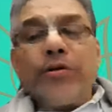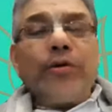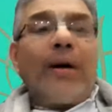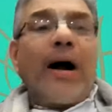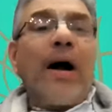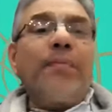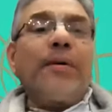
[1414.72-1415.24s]
So
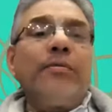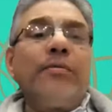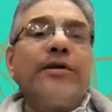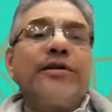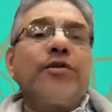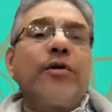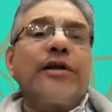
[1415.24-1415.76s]

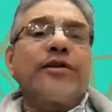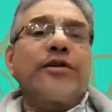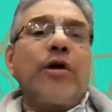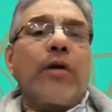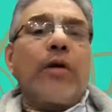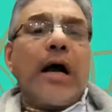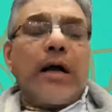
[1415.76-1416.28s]
Mahaprabhu is known as
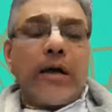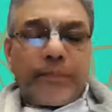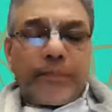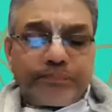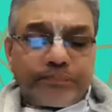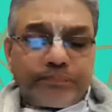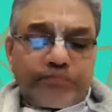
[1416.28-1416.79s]
Gauranga.
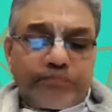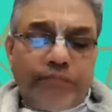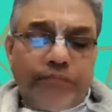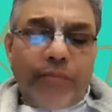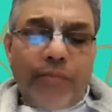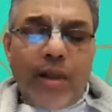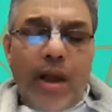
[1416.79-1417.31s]

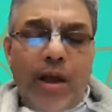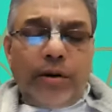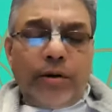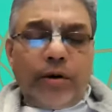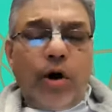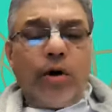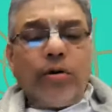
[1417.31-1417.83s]

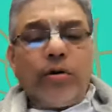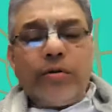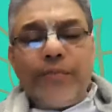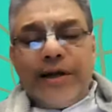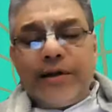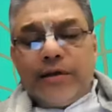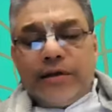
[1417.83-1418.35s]
Gaur
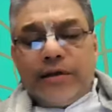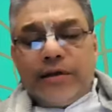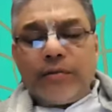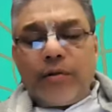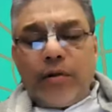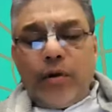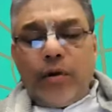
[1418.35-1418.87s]
means
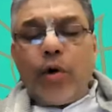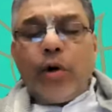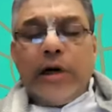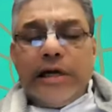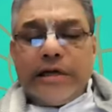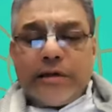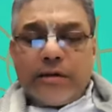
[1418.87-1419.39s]

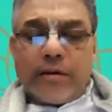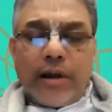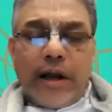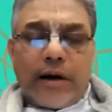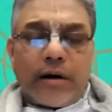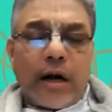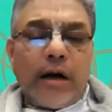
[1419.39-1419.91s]
golden
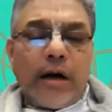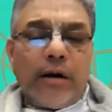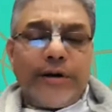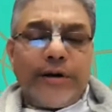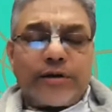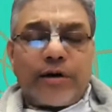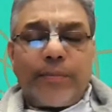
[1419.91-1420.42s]
and Ranga
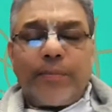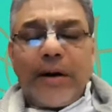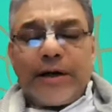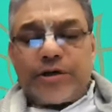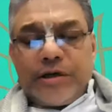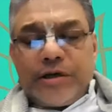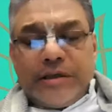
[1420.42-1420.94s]
means
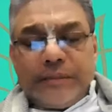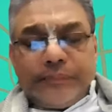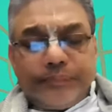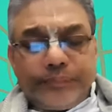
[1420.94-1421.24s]
complexion.